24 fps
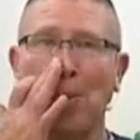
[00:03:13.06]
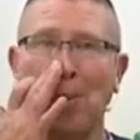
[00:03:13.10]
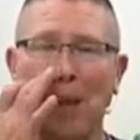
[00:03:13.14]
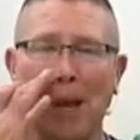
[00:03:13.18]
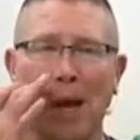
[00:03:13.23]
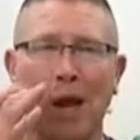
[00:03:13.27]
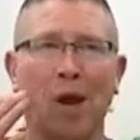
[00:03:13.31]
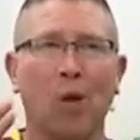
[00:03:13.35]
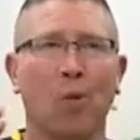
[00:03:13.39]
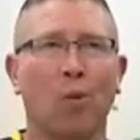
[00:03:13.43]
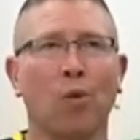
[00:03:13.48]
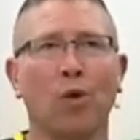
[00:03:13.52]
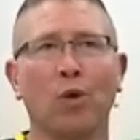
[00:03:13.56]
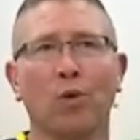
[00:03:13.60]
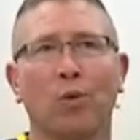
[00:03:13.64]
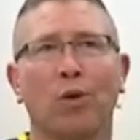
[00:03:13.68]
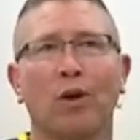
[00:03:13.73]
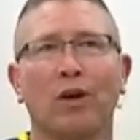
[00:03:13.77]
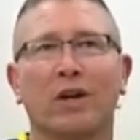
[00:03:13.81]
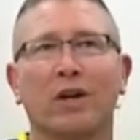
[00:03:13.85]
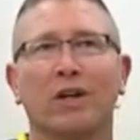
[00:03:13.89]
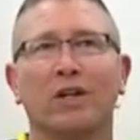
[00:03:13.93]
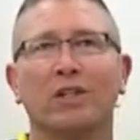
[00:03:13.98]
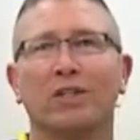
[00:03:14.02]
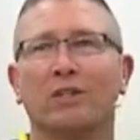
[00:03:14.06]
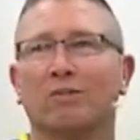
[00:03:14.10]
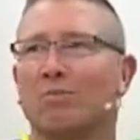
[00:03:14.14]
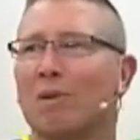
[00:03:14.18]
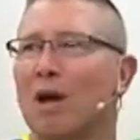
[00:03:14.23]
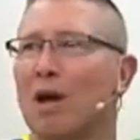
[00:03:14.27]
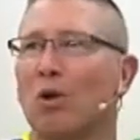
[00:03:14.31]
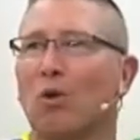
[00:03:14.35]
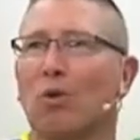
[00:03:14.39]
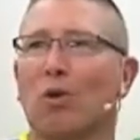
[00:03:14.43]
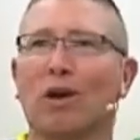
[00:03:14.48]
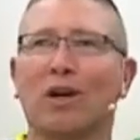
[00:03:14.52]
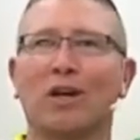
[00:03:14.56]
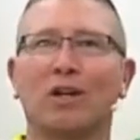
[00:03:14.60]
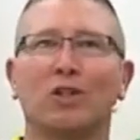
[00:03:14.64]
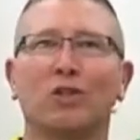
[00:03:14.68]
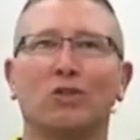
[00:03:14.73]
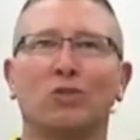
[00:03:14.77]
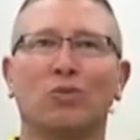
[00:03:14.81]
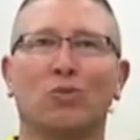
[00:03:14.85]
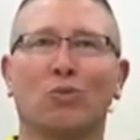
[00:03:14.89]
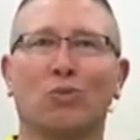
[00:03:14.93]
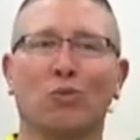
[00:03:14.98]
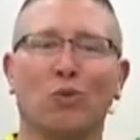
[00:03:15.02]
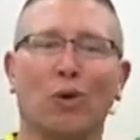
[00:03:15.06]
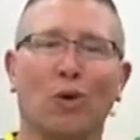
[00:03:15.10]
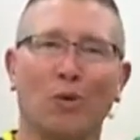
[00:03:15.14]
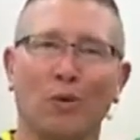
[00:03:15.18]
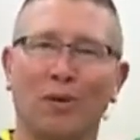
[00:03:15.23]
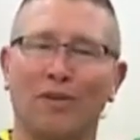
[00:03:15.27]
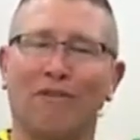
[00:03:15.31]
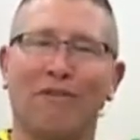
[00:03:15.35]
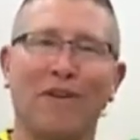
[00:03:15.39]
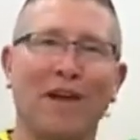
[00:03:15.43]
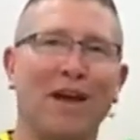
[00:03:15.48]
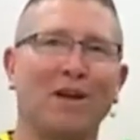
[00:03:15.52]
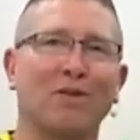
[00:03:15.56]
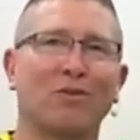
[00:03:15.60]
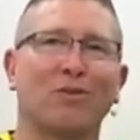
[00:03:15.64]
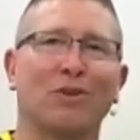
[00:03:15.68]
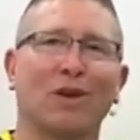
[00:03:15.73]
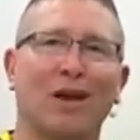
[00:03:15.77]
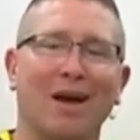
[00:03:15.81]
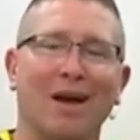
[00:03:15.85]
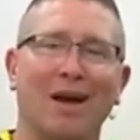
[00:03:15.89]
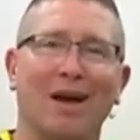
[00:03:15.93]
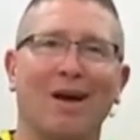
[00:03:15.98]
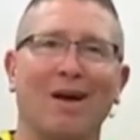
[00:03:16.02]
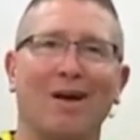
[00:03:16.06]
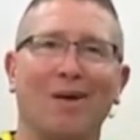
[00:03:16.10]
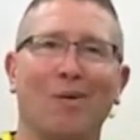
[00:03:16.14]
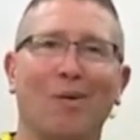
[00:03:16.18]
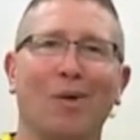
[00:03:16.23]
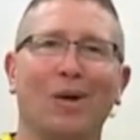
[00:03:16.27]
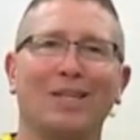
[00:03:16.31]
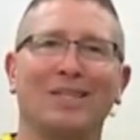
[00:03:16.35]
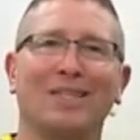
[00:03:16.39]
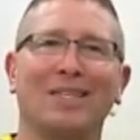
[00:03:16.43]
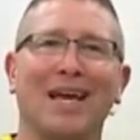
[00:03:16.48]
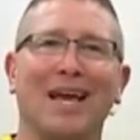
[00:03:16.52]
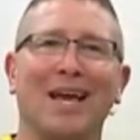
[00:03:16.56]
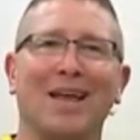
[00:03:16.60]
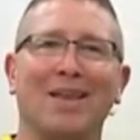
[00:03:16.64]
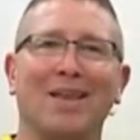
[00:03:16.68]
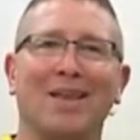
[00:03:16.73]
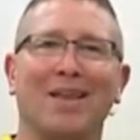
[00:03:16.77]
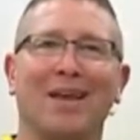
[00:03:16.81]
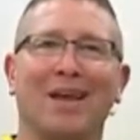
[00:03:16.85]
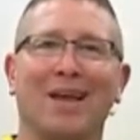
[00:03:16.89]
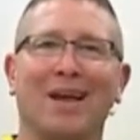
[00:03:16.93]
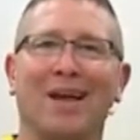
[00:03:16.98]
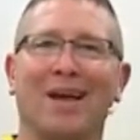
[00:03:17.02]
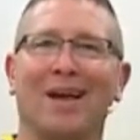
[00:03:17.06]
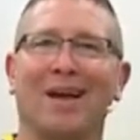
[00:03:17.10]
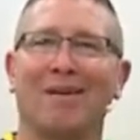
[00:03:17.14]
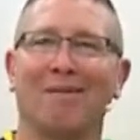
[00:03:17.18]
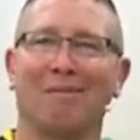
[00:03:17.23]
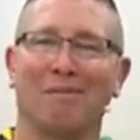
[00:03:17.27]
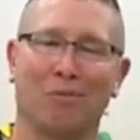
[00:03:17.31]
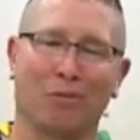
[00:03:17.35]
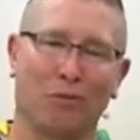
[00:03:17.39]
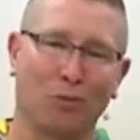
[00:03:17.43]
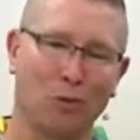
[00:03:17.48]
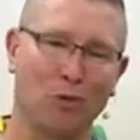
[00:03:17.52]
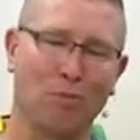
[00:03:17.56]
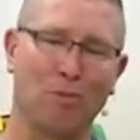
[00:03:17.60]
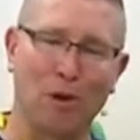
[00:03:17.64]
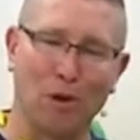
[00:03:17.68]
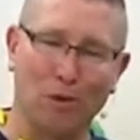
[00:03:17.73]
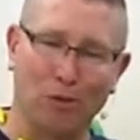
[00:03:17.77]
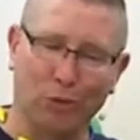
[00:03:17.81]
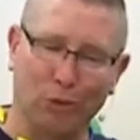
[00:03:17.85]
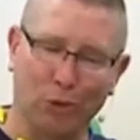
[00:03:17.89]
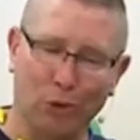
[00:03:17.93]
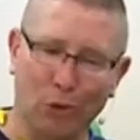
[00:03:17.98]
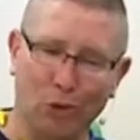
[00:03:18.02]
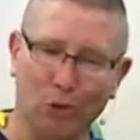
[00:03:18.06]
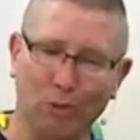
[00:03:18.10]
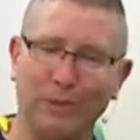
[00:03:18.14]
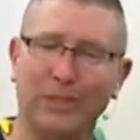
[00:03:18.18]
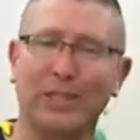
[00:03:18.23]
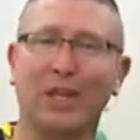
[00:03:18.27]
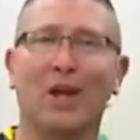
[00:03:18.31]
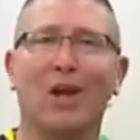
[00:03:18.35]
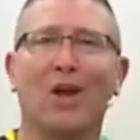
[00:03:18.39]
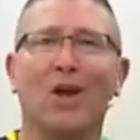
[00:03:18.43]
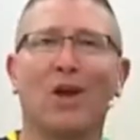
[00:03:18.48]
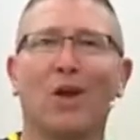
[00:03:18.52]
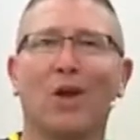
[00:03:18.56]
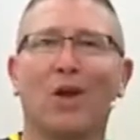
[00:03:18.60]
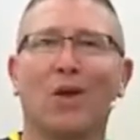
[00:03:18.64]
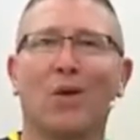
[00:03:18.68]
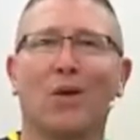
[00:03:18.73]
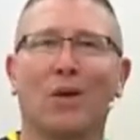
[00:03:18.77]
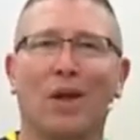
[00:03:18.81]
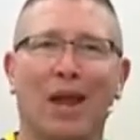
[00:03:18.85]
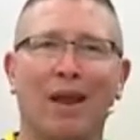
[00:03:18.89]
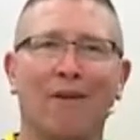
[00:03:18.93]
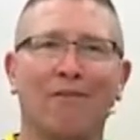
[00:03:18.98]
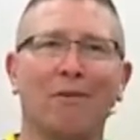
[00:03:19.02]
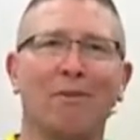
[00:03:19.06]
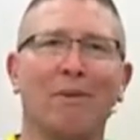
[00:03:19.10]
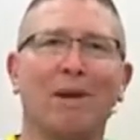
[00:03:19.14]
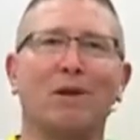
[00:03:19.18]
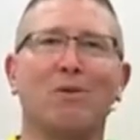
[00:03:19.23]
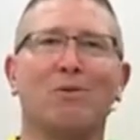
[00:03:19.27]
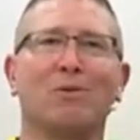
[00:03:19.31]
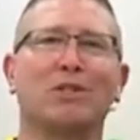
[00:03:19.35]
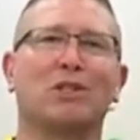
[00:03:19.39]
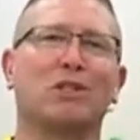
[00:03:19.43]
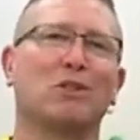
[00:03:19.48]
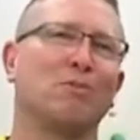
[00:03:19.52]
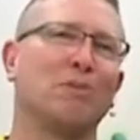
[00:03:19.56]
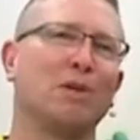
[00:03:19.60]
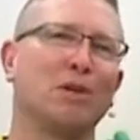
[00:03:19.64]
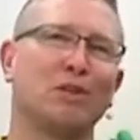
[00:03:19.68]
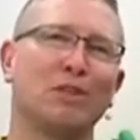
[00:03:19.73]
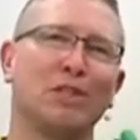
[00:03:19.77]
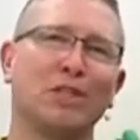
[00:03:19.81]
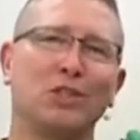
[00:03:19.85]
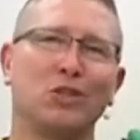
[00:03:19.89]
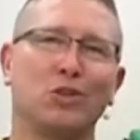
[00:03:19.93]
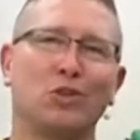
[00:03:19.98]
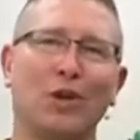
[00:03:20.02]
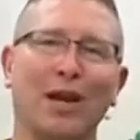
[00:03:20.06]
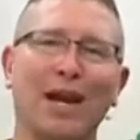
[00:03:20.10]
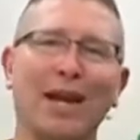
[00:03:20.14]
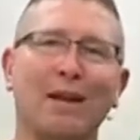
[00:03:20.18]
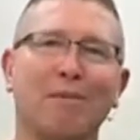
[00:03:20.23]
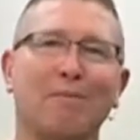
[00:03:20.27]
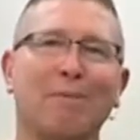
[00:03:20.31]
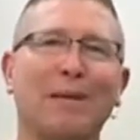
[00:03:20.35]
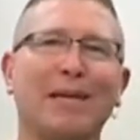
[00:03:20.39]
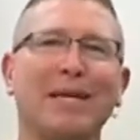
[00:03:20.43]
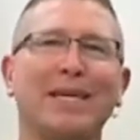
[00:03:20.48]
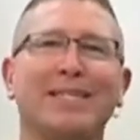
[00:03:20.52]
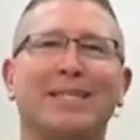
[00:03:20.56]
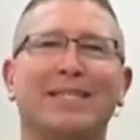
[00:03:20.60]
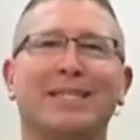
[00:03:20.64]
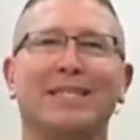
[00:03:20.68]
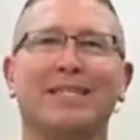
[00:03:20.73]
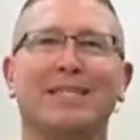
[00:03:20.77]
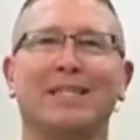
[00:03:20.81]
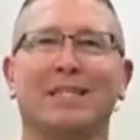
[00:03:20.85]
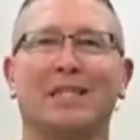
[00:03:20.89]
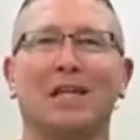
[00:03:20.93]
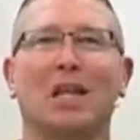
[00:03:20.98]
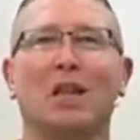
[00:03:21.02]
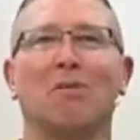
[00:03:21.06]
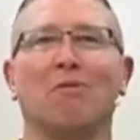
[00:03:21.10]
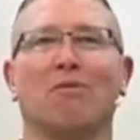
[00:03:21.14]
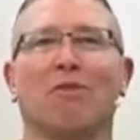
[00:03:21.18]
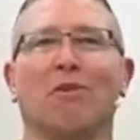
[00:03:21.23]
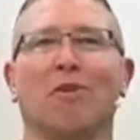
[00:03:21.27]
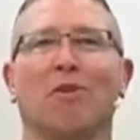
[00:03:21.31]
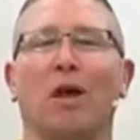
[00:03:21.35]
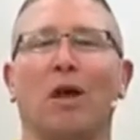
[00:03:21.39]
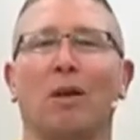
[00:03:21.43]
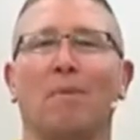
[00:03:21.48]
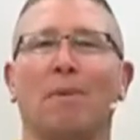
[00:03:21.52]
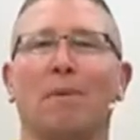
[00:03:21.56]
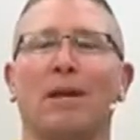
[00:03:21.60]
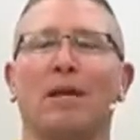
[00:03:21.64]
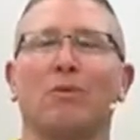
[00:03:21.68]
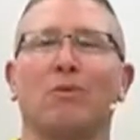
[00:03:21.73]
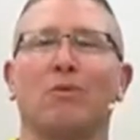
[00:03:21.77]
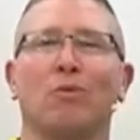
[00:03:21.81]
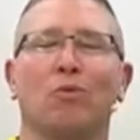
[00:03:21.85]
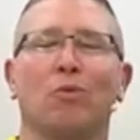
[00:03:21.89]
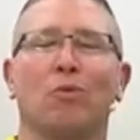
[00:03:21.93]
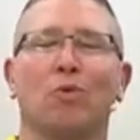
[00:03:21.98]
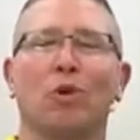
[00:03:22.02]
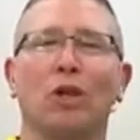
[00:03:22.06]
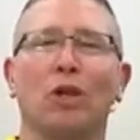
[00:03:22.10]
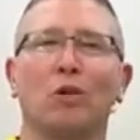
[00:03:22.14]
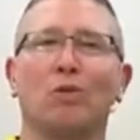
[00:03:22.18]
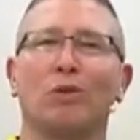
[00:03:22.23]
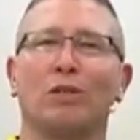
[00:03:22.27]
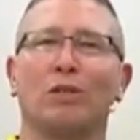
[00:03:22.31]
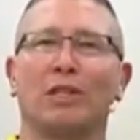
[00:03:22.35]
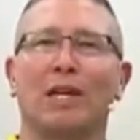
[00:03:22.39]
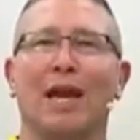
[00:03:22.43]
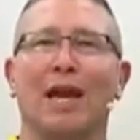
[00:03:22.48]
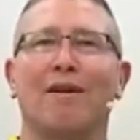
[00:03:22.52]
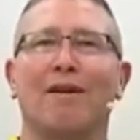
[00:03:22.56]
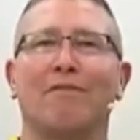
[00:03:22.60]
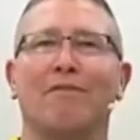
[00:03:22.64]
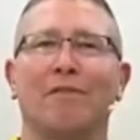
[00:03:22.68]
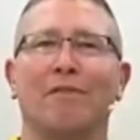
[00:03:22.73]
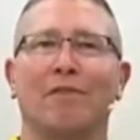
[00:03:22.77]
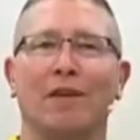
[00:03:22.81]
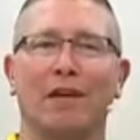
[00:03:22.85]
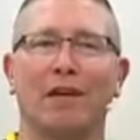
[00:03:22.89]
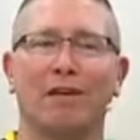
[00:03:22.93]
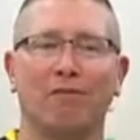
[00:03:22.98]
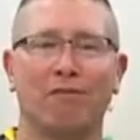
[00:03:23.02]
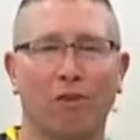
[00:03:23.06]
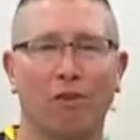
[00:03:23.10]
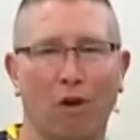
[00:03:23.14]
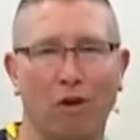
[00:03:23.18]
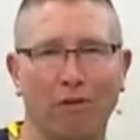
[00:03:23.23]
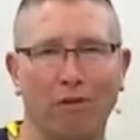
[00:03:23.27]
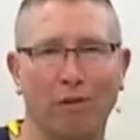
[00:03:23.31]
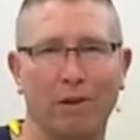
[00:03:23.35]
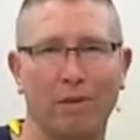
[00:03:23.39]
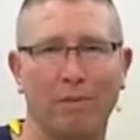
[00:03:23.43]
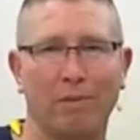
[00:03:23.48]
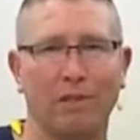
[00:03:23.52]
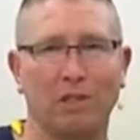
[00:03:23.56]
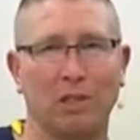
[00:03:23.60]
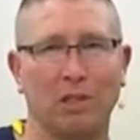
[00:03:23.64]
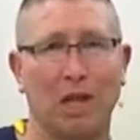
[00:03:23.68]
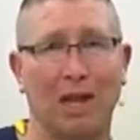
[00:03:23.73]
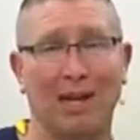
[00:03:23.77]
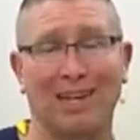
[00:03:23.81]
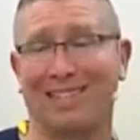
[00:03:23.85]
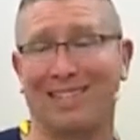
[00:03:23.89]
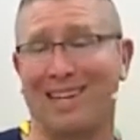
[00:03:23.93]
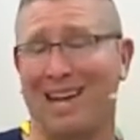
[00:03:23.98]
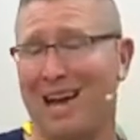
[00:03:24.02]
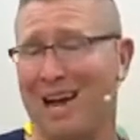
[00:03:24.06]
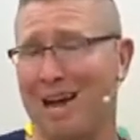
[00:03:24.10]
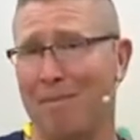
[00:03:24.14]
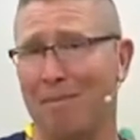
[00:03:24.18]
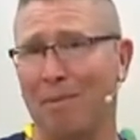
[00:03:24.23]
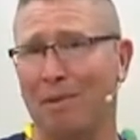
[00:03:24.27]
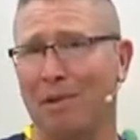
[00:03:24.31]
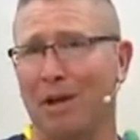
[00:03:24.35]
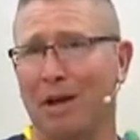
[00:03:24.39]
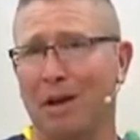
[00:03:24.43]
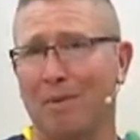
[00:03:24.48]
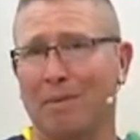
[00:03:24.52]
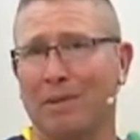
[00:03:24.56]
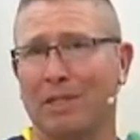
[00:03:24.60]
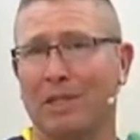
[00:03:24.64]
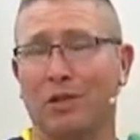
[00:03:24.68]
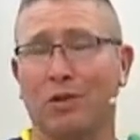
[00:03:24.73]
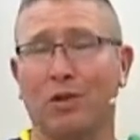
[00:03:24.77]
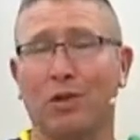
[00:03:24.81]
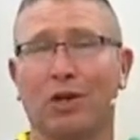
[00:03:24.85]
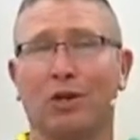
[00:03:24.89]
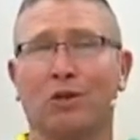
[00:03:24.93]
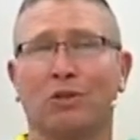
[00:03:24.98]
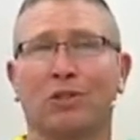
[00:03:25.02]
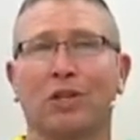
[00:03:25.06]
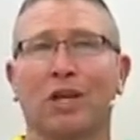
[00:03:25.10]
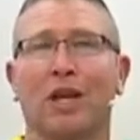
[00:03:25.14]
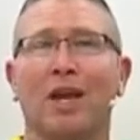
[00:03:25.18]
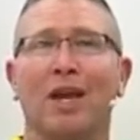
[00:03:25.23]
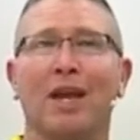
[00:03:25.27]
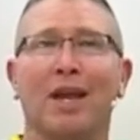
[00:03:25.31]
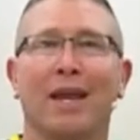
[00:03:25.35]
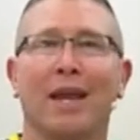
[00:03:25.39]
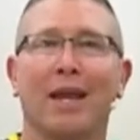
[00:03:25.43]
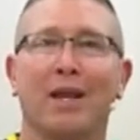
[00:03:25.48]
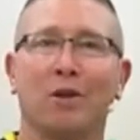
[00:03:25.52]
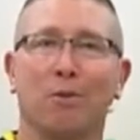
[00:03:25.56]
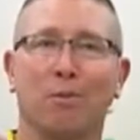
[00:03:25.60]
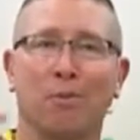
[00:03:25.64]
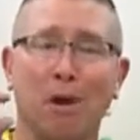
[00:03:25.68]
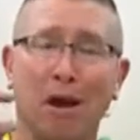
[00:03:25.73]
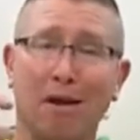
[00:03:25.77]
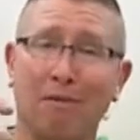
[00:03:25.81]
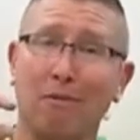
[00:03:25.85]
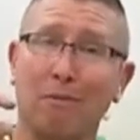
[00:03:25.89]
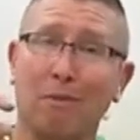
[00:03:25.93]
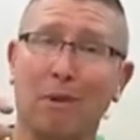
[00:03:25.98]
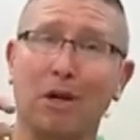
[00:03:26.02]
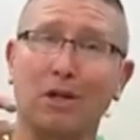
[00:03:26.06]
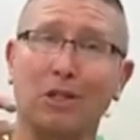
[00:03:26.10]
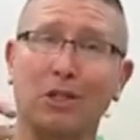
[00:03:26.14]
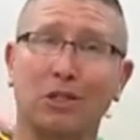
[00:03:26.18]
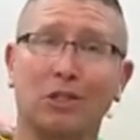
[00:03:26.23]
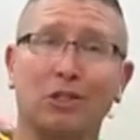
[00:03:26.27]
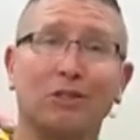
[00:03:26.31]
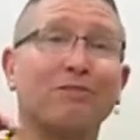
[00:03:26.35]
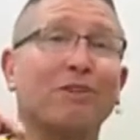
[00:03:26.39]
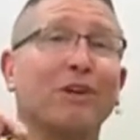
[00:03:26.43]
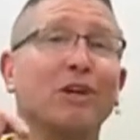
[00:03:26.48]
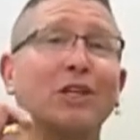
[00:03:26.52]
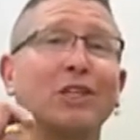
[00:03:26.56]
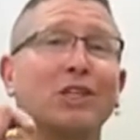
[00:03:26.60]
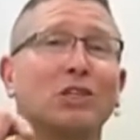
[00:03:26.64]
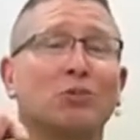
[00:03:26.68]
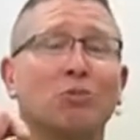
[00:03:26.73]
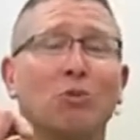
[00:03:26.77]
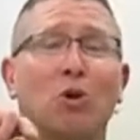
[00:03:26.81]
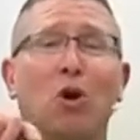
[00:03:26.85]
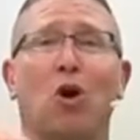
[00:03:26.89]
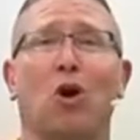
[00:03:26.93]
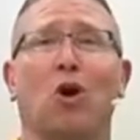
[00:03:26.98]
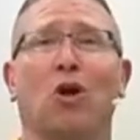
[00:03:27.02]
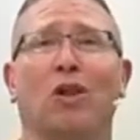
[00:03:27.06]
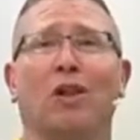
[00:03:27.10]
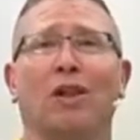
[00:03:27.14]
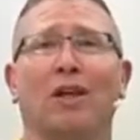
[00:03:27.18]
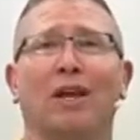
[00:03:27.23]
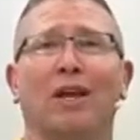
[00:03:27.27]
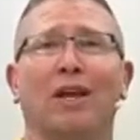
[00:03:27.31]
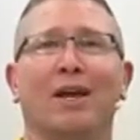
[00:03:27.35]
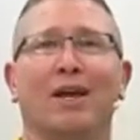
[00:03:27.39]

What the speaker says: woodworkers, metalworkers, what we found was that through both groups, everybody wants to build these grand pieces and sell them for a lot of money. Really what you have involved in is a lot of time, a lot of materials, and your profit margins are very small